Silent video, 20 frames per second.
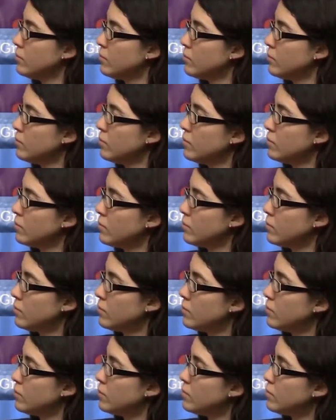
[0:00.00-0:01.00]

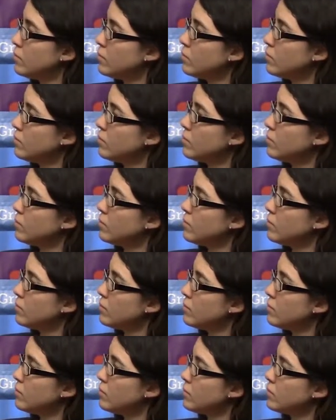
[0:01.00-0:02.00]

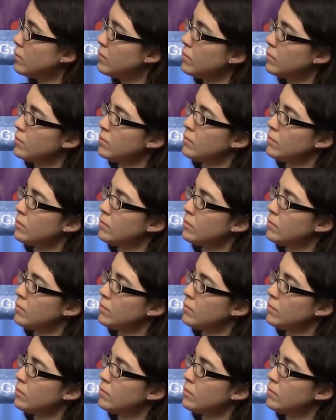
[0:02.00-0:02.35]
No one is speaking in this clip.